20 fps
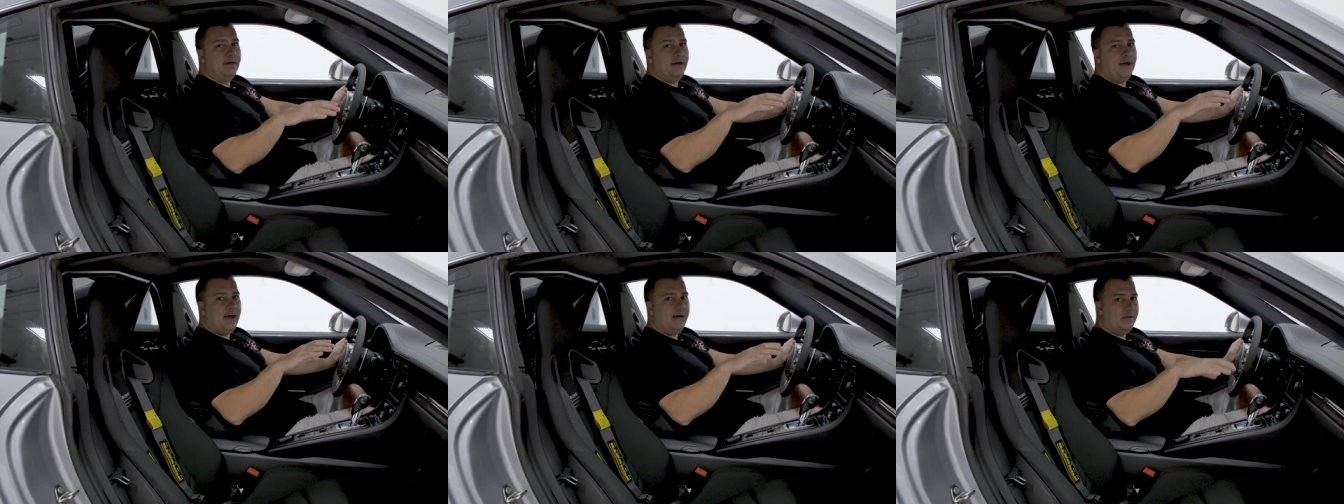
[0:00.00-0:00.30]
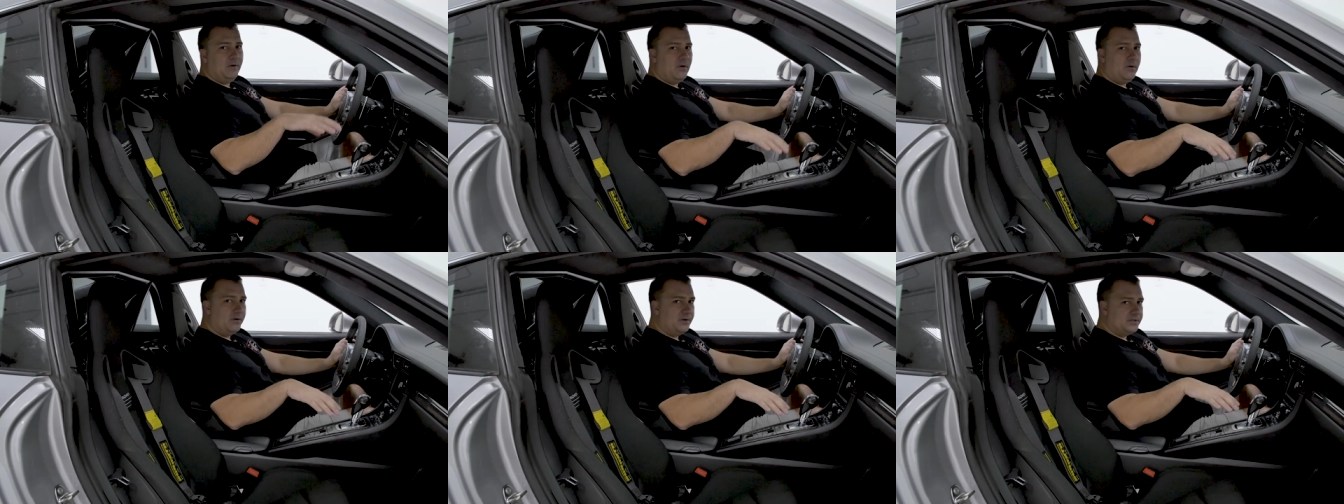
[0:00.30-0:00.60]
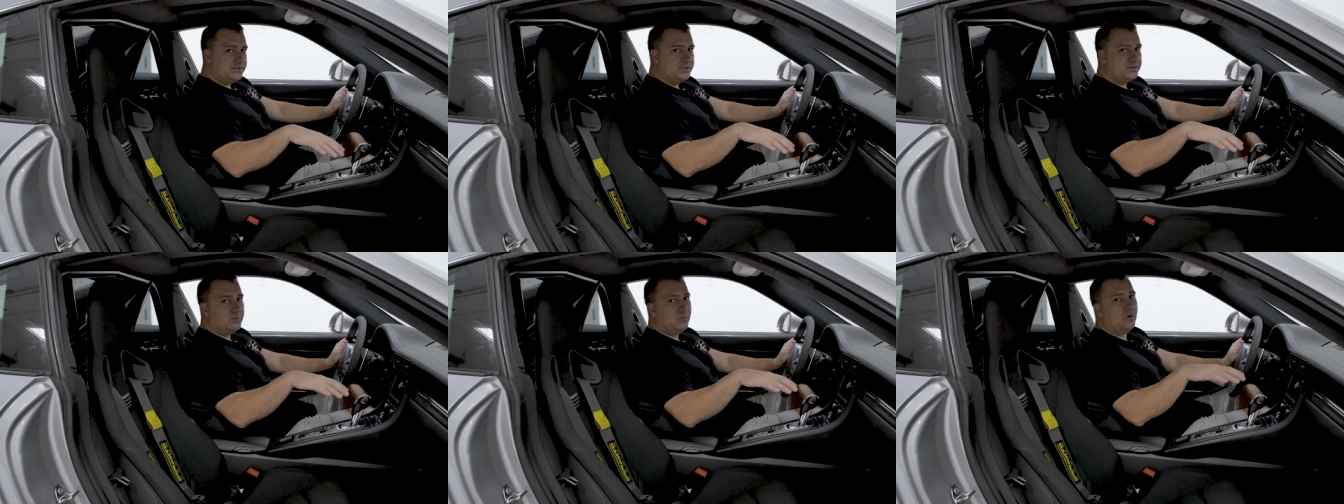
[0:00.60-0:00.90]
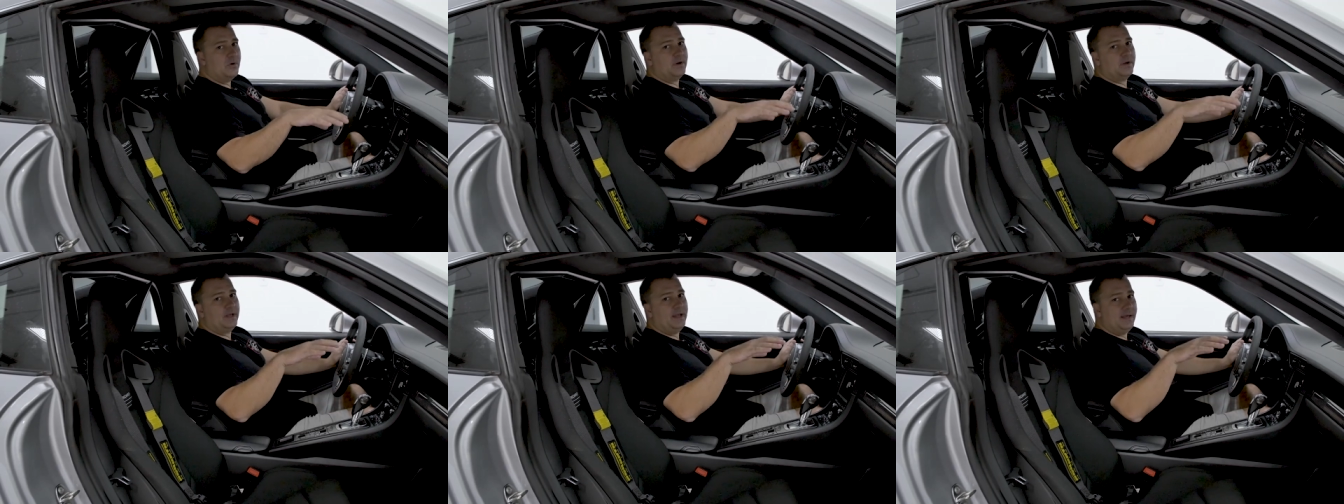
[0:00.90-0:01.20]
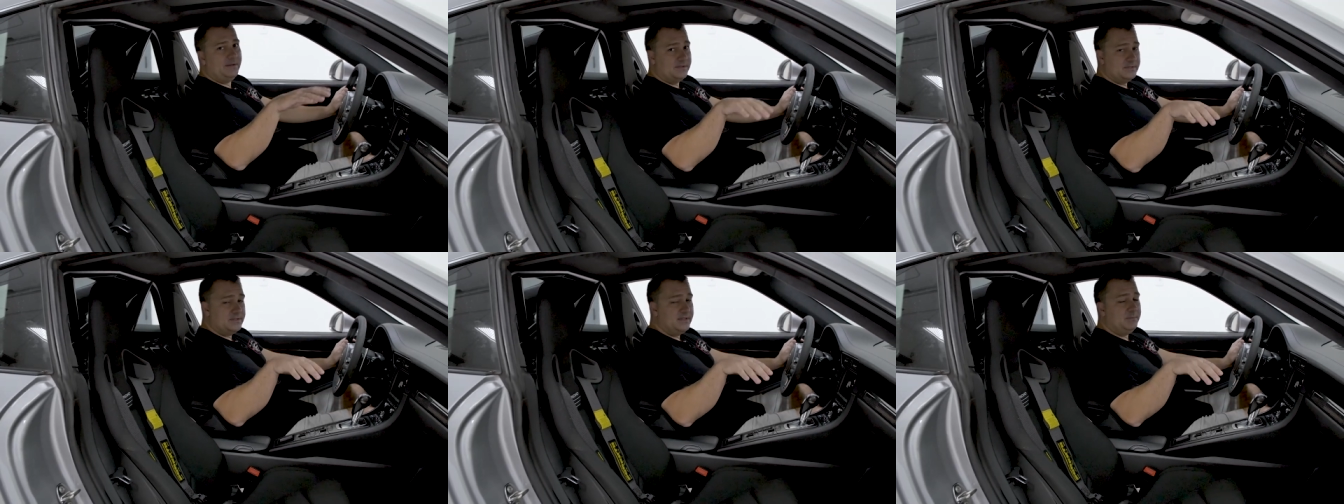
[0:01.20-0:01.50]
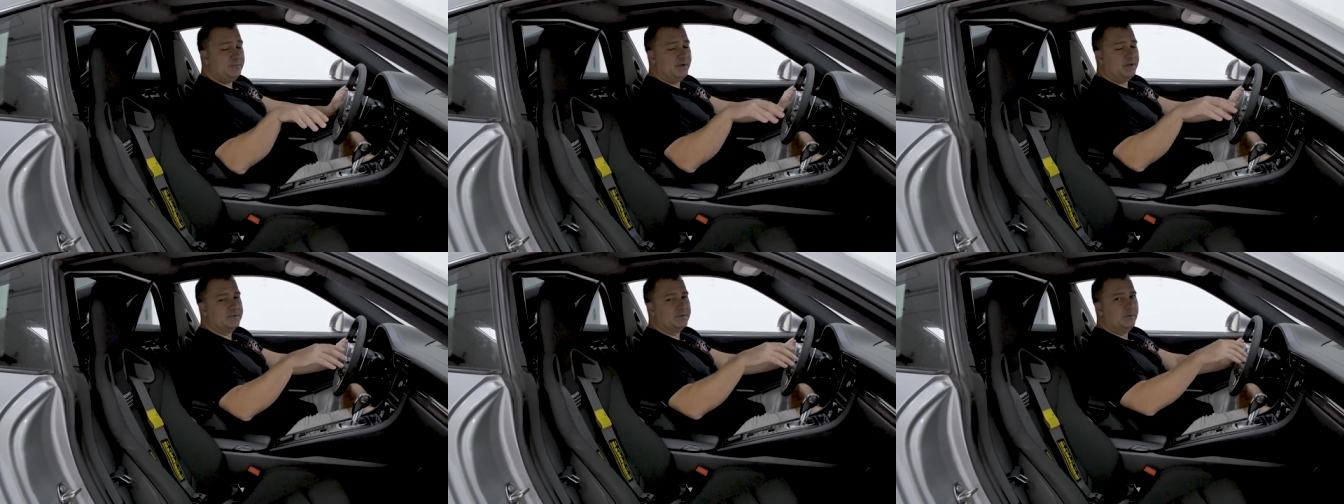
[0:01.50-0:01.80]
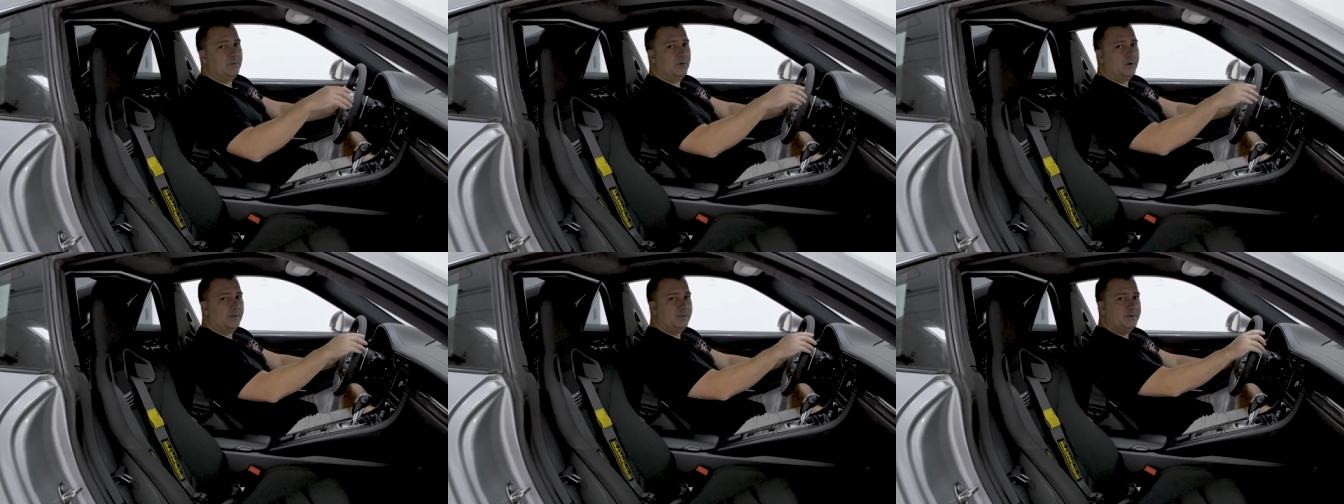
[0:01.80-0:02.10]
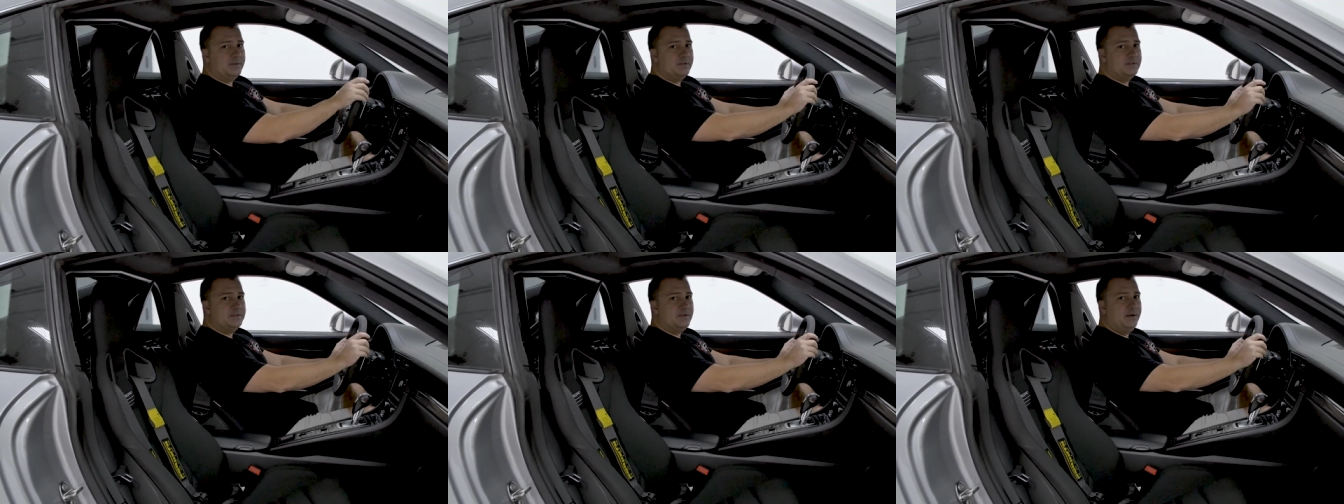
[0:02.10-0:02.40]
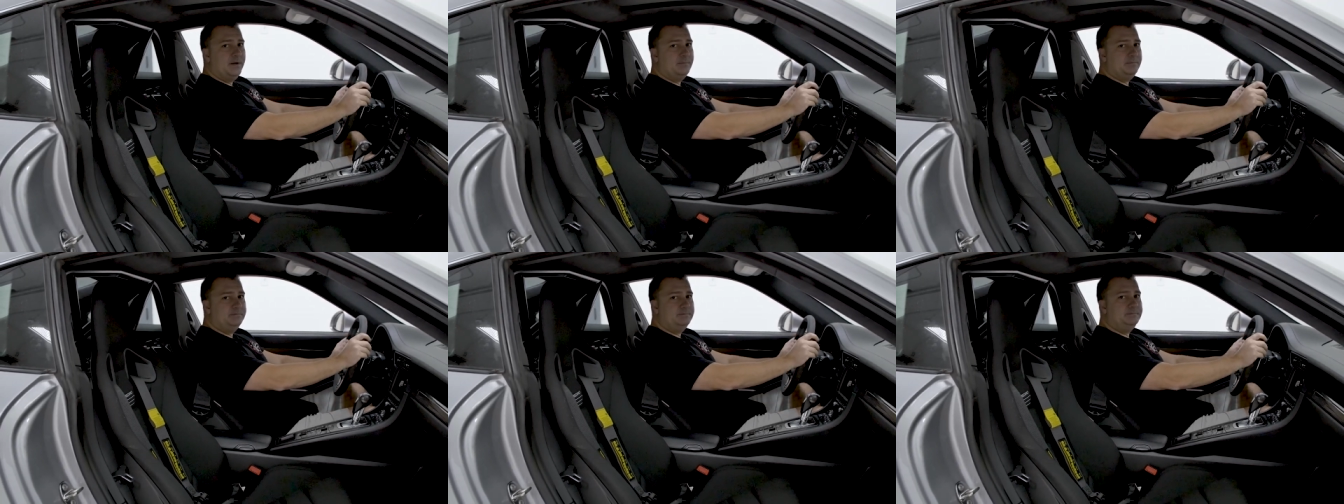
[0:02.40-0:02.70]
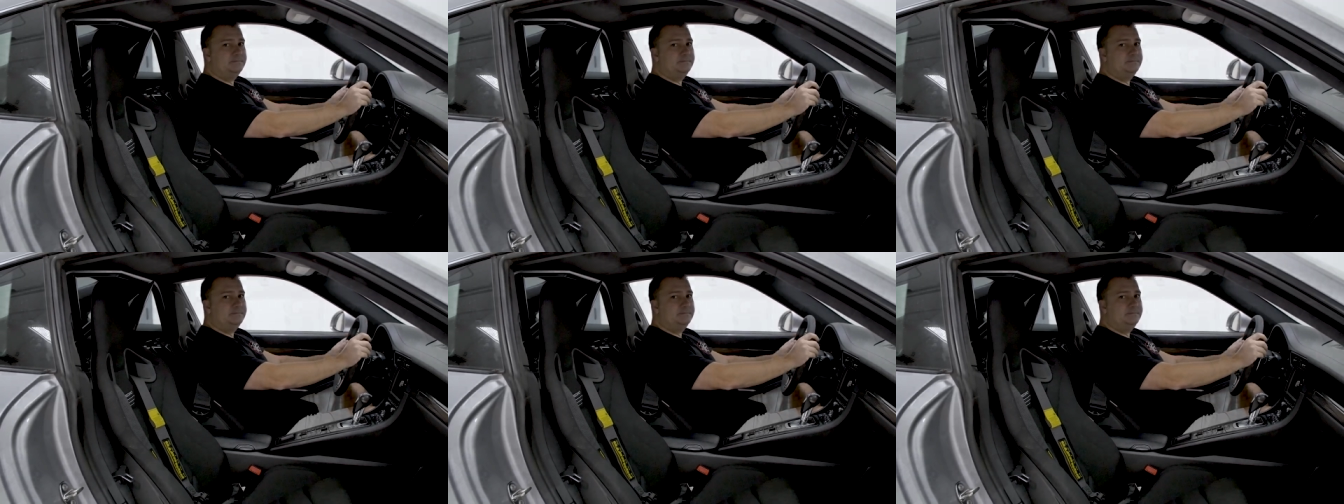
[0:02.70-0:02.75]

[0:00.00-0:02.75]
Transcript: how the harnesses work and the seat belts can work with this setup.